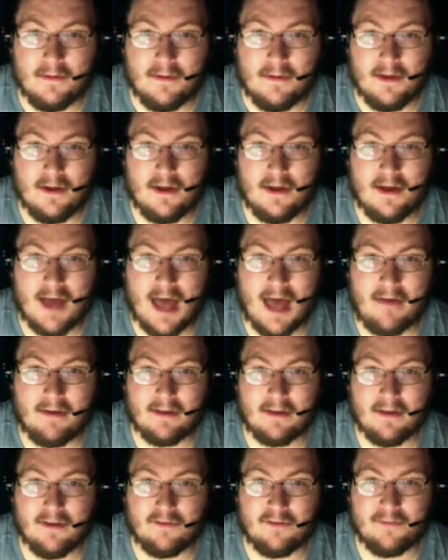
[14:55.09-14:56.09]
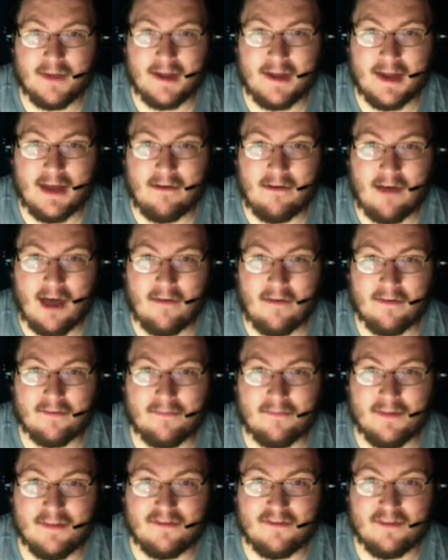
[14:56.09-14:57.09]
You know how it goes by now. I always
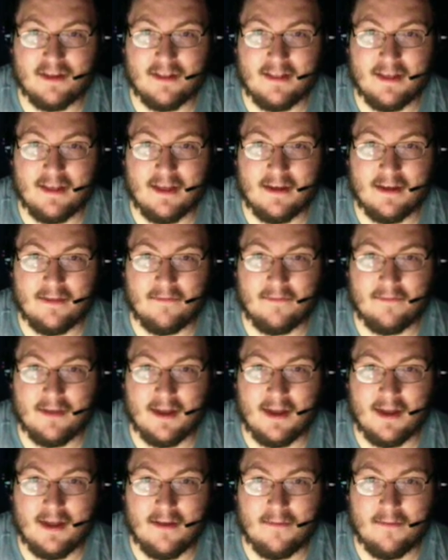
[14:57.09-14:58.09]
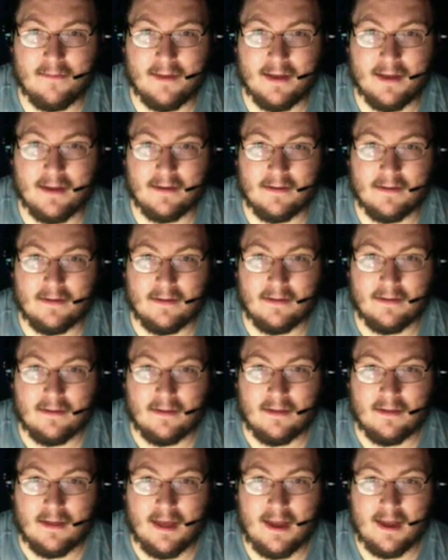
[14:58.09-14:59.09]
mention it at the end of the video, but
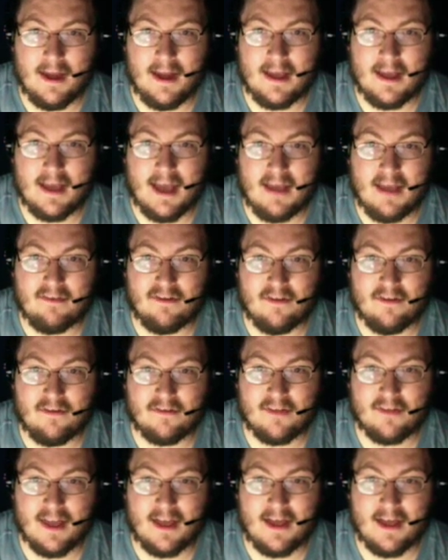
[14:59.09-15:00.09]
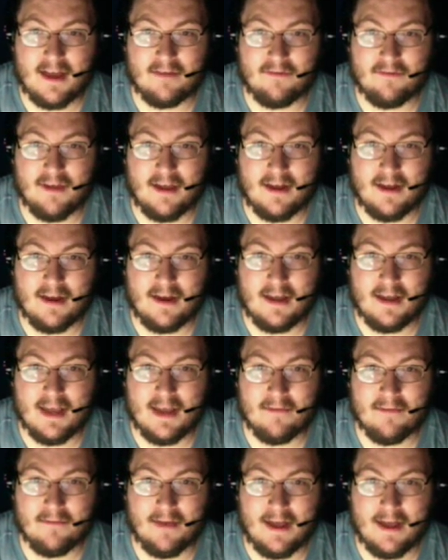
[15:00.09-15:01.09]
In any case, stay hydrated,
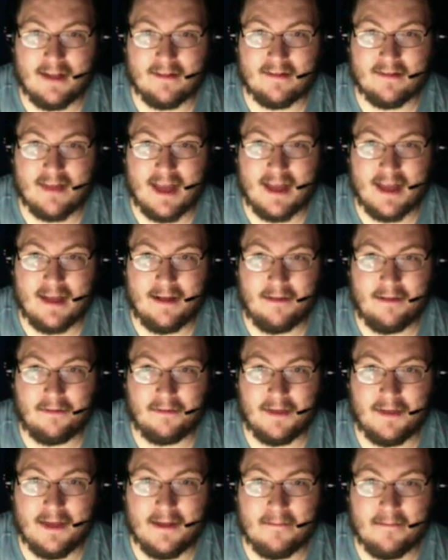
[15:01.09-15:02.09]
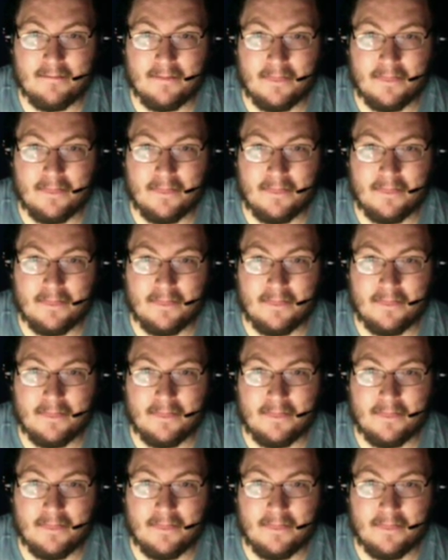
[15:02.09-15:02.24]
eat right, stay healthy.